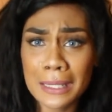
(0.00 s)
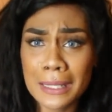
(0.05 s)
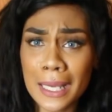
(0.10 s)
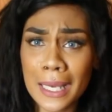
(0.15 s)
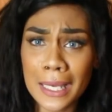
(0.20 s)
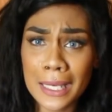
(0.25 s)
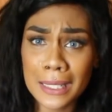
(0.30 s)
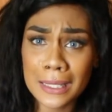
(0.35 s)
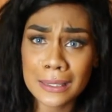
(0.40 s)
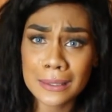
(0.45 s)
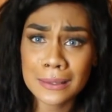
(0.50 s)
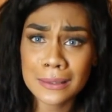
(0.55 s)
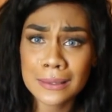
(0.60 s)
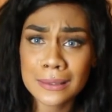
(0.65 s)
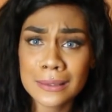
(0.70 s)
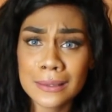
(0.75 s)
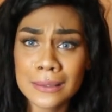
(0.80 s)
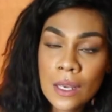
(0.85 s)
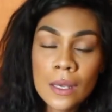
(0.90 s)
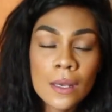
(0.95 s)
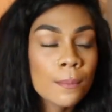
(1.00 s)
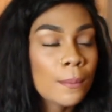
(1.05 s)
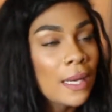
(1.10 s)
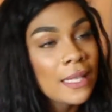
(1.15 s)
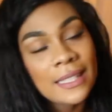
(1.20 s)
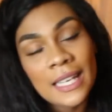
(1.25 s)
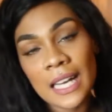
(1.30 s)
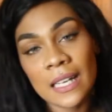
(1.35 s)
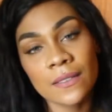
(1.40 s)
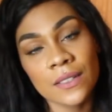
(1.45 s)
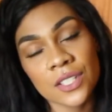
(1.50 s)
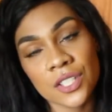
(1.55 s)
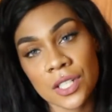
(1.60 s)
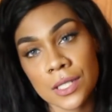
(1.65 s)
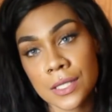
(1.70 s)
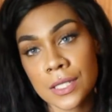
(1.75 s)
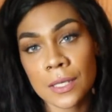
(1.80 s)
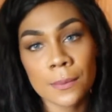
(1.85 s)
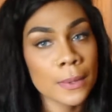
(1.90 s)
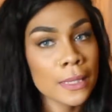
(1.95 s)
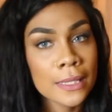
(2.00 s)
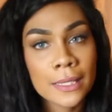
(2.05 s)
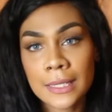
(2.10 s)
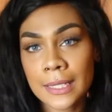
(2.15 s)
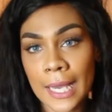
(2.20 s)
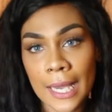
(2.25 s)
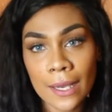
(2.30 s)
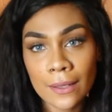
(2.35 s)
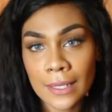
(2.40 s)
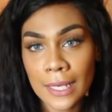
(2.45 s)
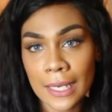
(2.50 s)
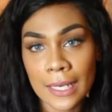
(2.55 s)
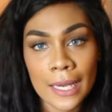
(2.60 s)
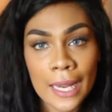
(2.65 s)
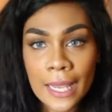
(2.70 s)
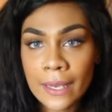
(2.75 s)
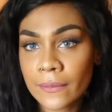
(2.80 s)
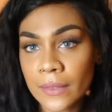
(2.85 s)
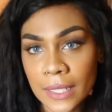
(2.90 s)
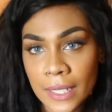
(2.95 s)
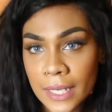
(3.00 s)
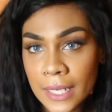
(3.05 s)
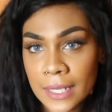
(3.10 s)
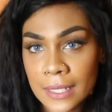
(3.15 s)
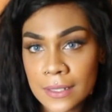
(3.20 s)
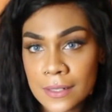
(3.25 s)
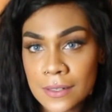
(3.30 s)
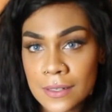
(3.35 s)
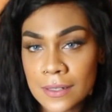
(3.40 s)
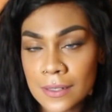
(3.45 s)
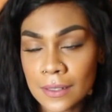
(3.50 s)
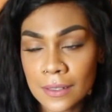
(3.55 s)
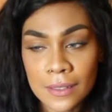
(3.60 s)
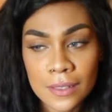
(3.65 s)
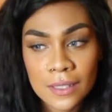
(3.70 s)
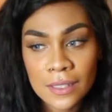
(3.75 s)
Like, my life is just tumbling down like an avalanche.